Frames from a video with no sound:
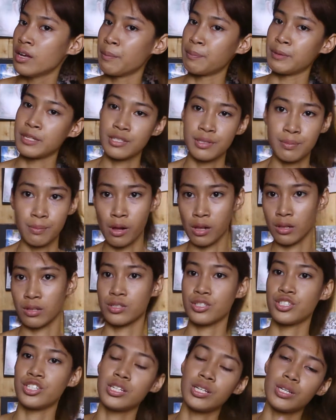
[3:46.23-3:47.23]

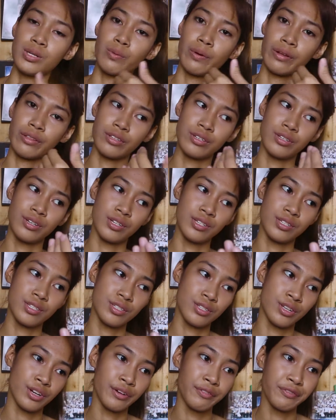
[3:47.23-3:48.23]
epistemology, what
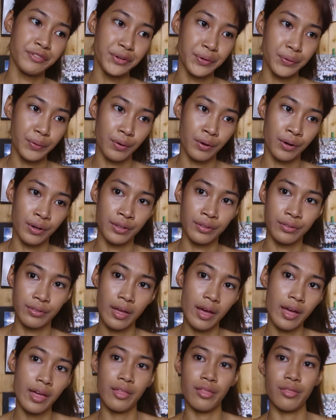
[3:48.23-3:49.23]
is their view on
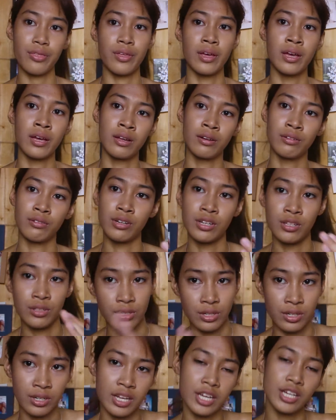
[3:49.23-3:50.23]
death and
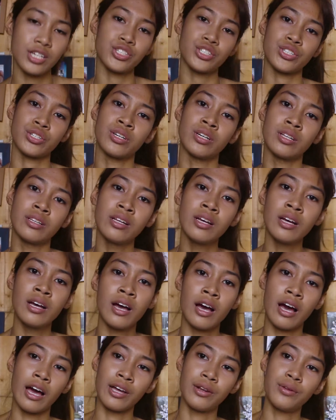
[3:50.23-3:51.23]
reincarnation.
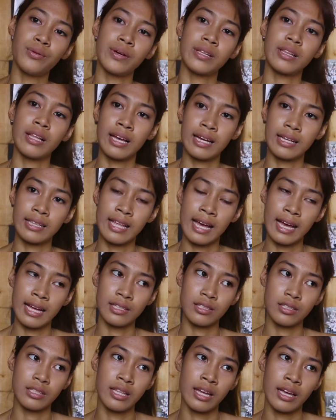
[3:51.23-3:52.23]
I do it like
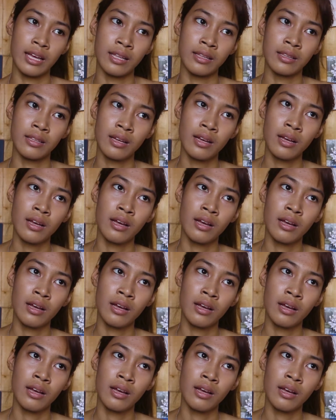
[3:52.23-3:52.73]
that. Then